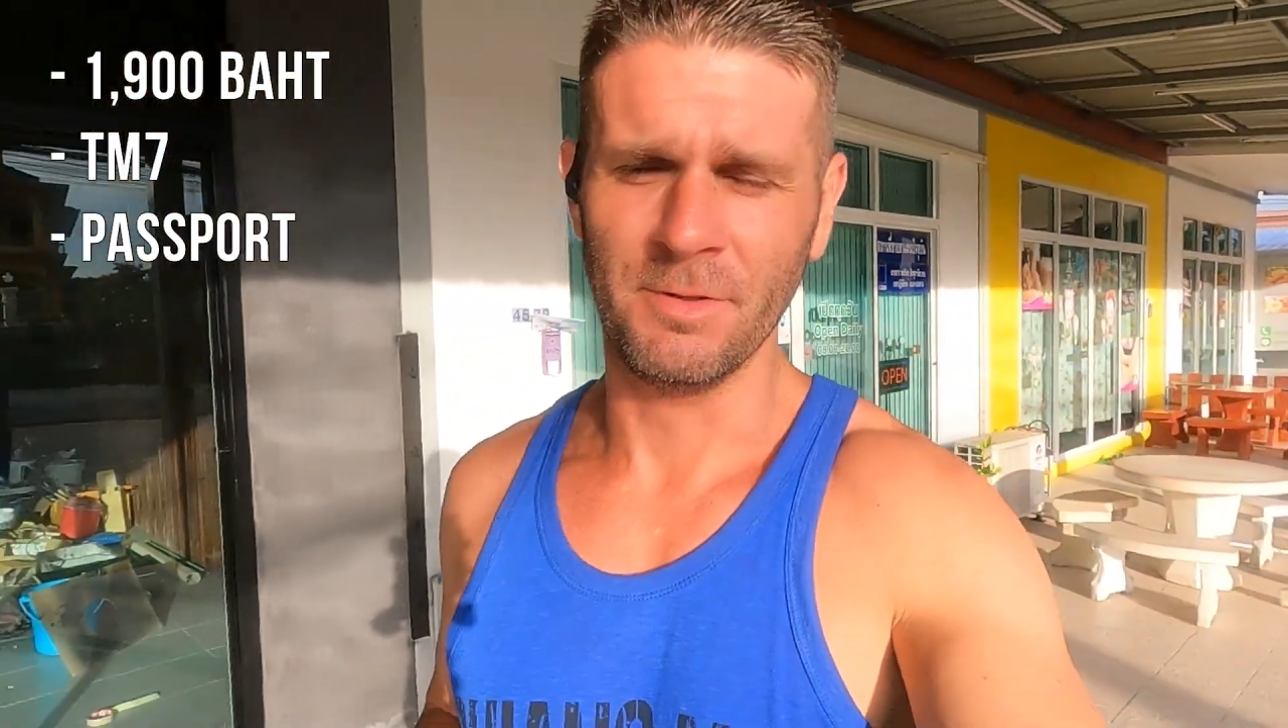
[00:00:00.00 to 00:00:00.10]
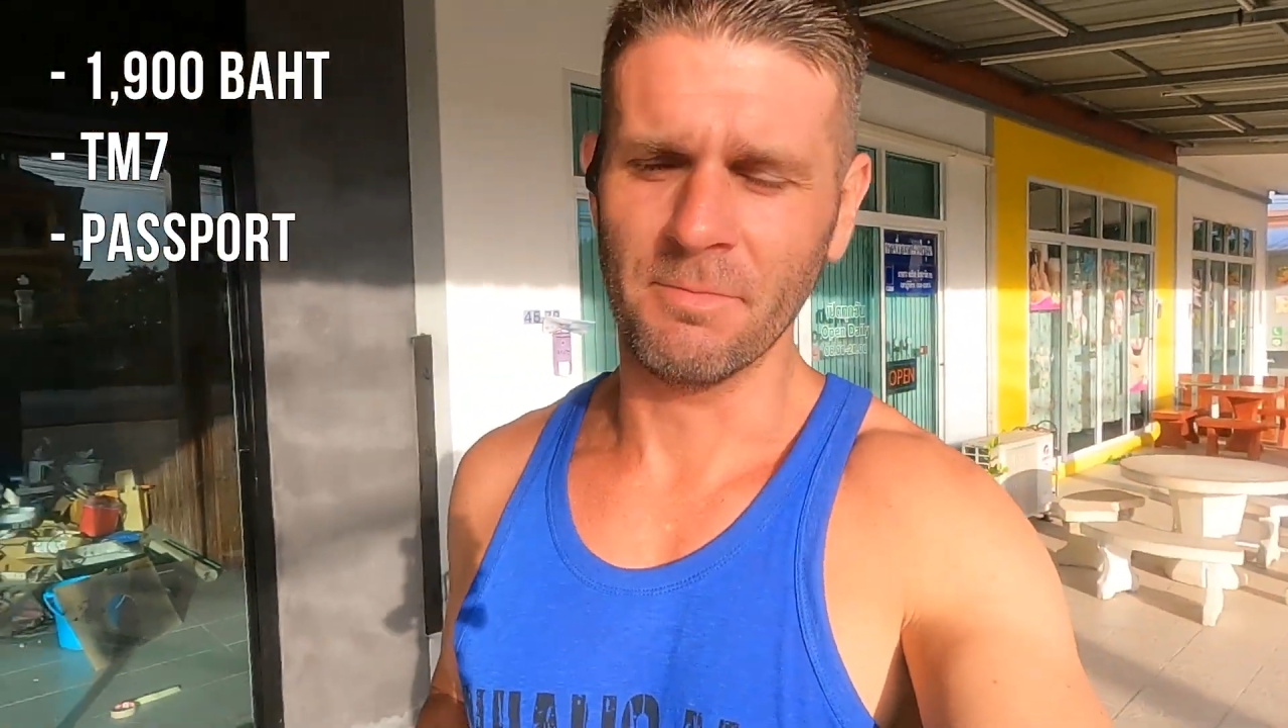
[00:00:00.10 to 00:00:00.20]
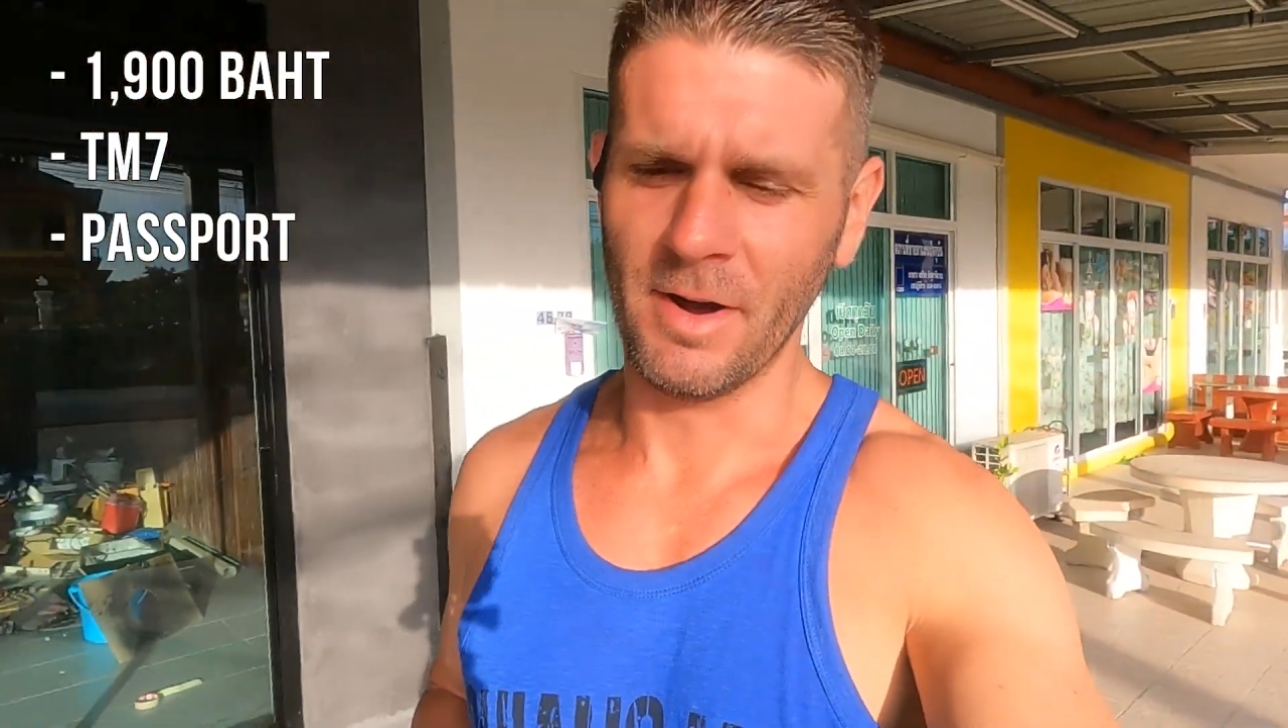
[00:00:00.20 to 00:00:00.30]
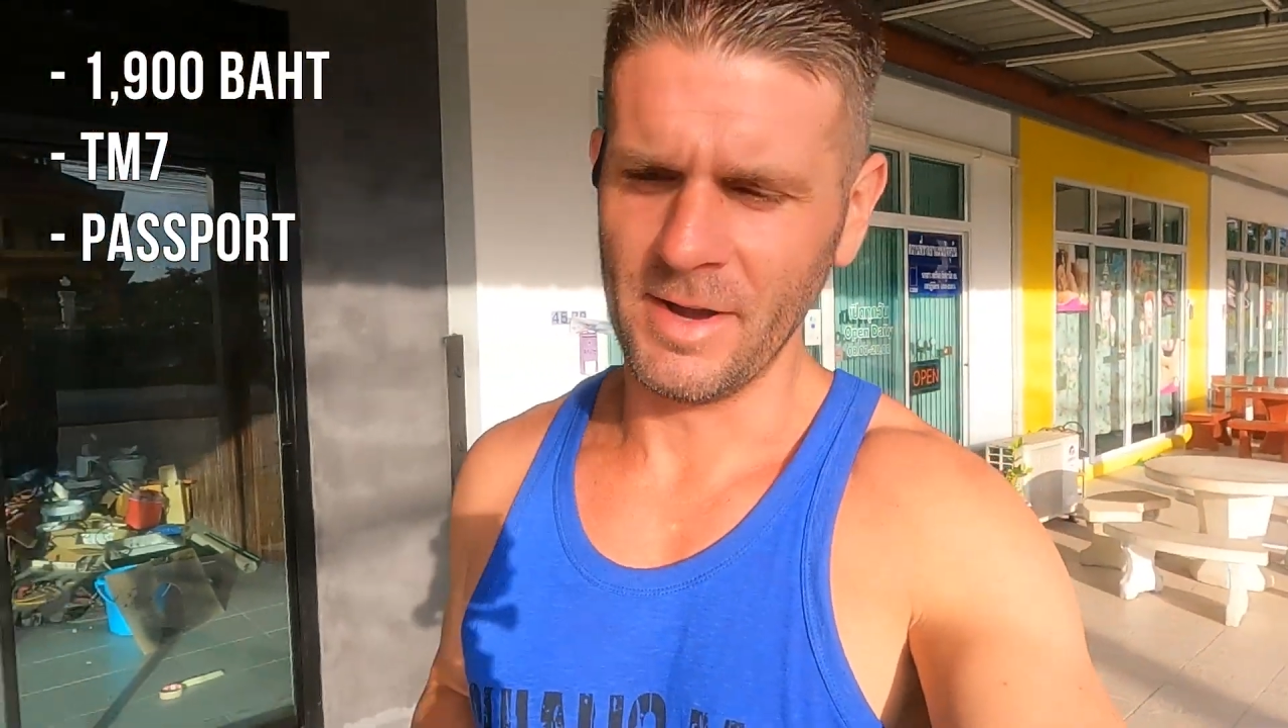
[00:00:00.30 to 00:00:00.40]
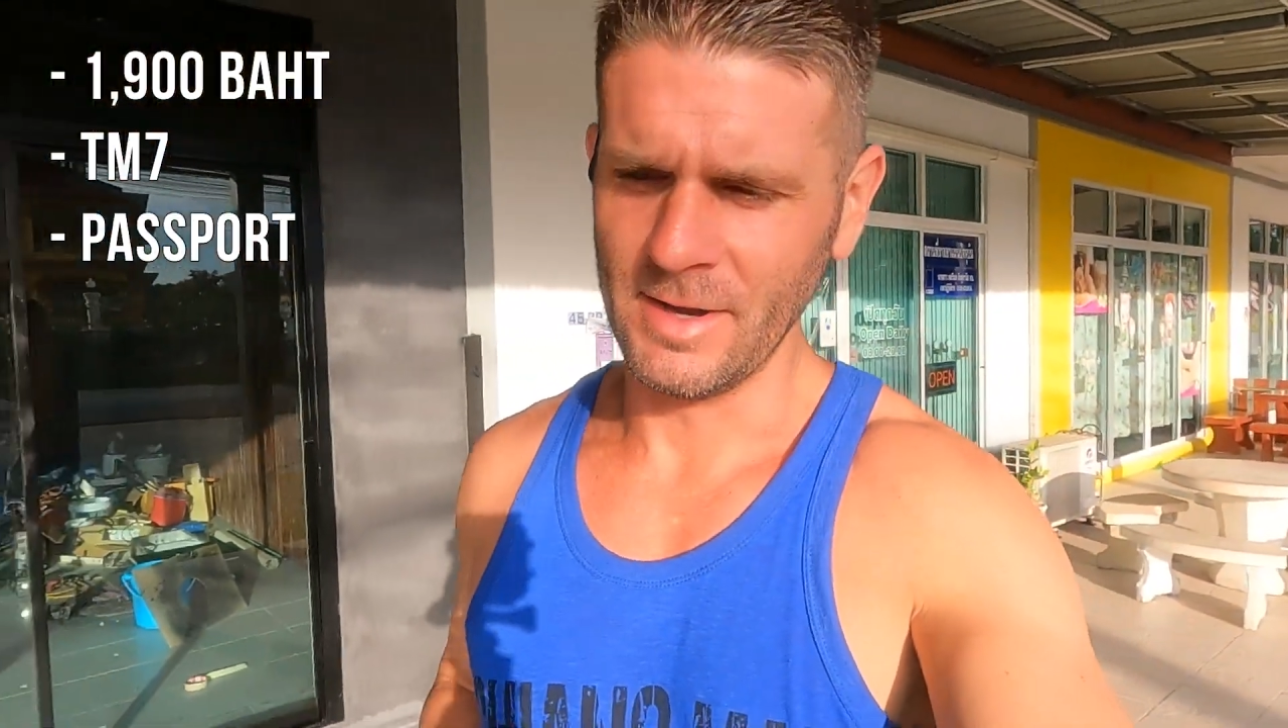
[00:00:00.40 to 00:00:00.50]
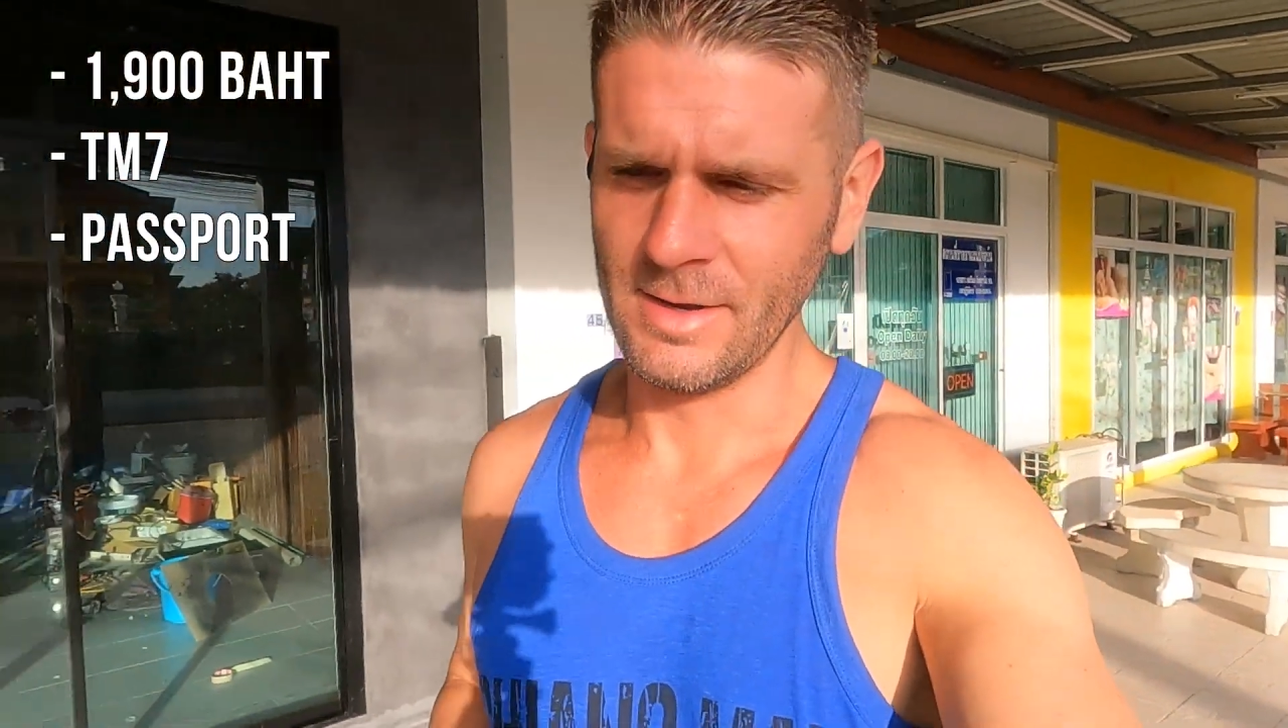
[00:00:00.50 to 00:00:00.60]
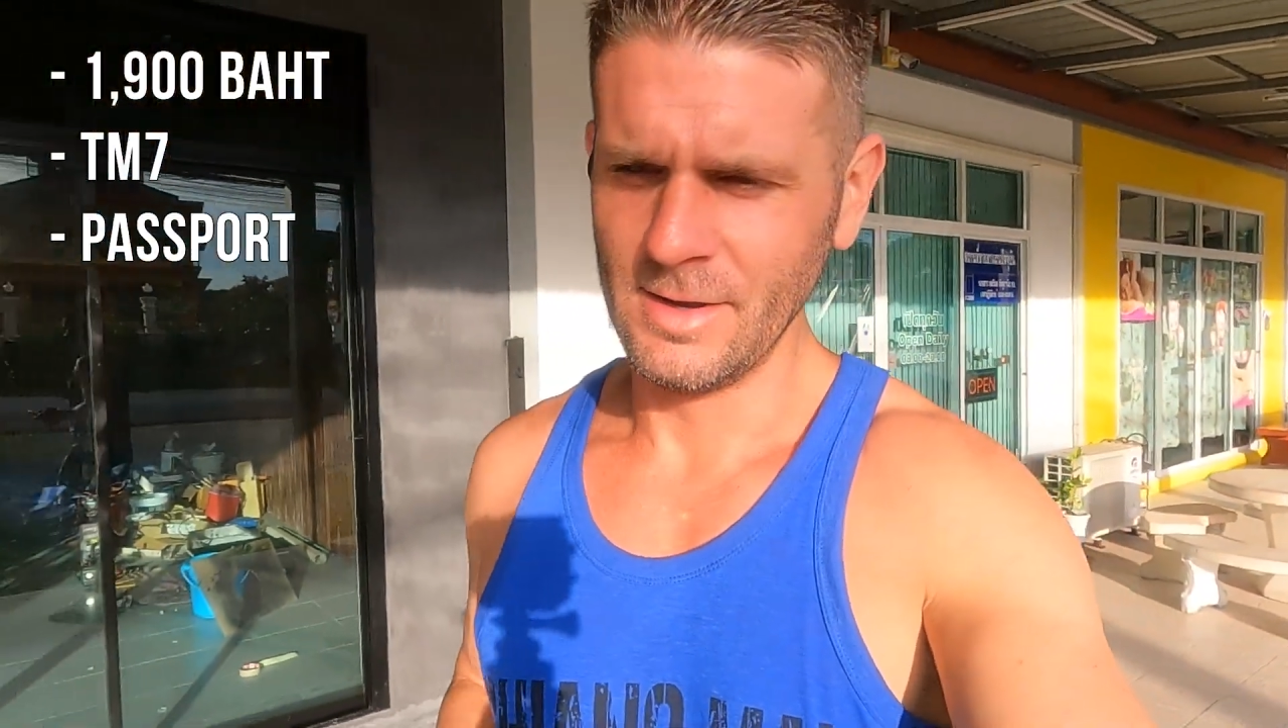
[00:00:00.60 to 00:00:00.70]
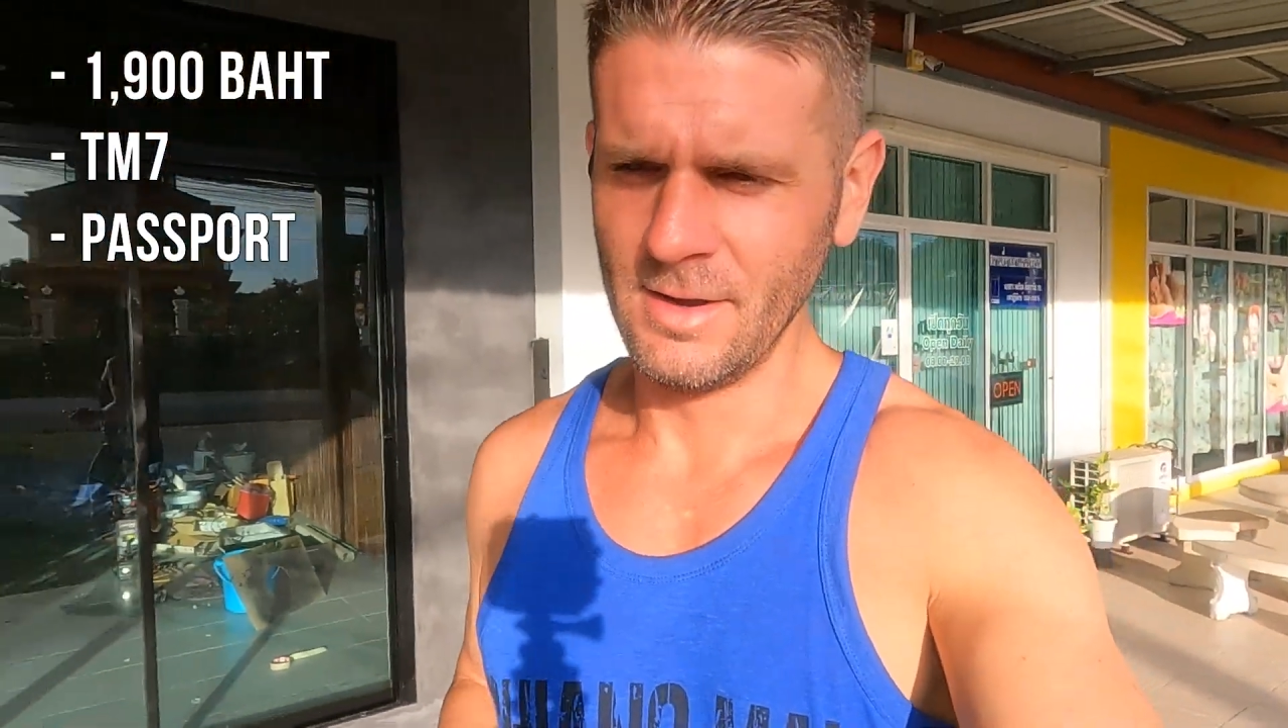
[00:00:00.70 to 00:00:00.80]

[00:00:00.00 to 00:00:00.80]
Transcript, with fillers: with my,